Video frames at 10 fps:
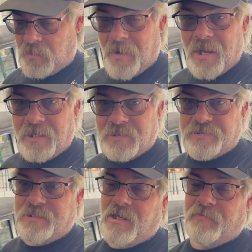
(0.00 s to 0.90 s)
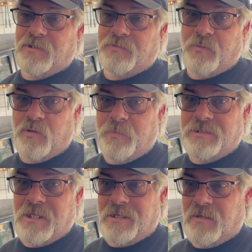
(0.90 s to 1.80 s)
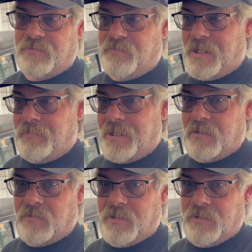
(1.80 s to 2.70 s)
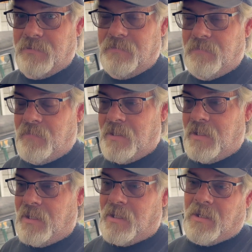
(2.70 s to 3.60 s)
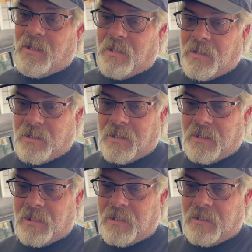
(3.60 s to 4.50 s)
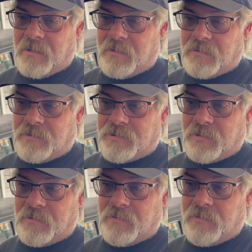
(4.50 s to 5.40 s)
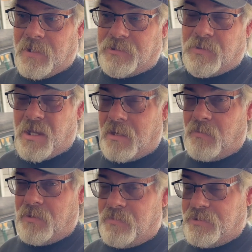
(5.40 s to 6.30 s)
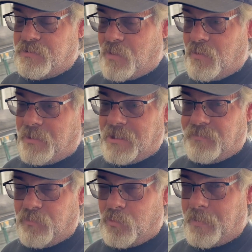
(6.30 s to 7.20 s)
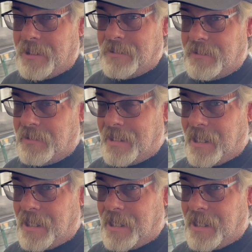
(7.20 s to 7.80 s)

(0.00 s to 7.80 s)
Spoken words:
body itself because we will be taking out the frame down the road. And so that's kind of one of the reasons why I want to get the floor pan in it now